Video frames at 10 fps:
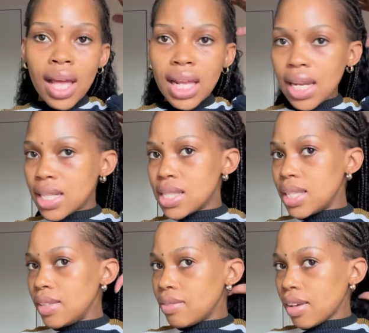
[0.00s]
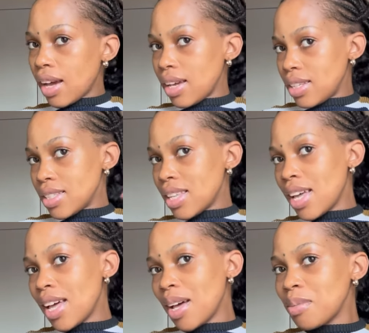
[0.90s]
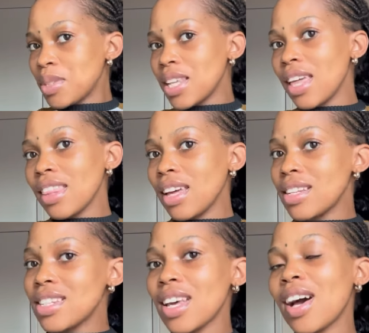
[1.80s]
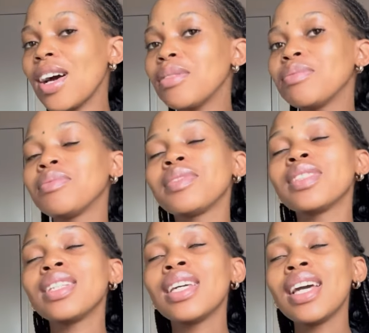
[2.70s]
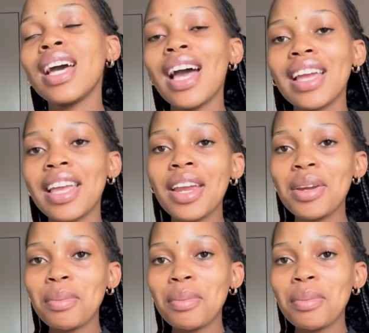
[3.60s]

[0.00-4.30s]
let's leave, guys. I'm saying that um, I carry